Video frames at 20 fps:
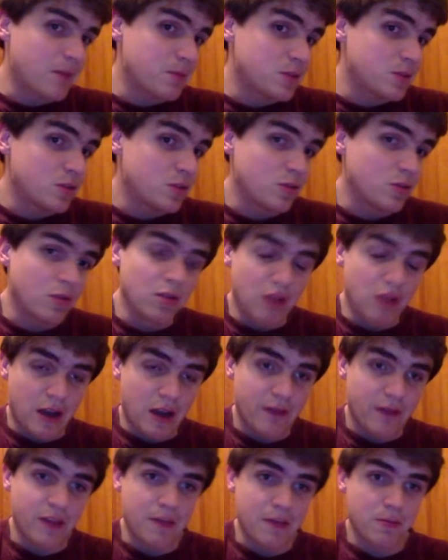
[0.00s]
but so do a
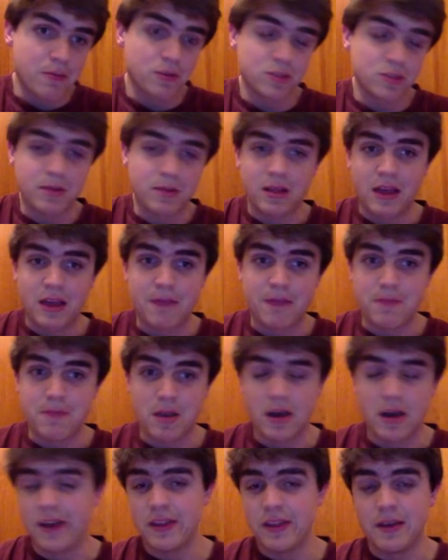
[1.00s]
lot of chemicals in my lab
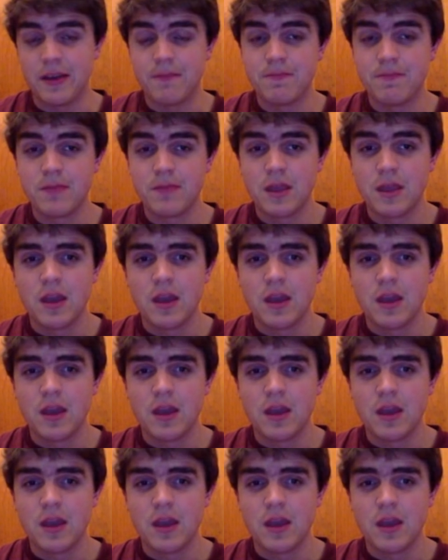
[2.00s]
beyond them.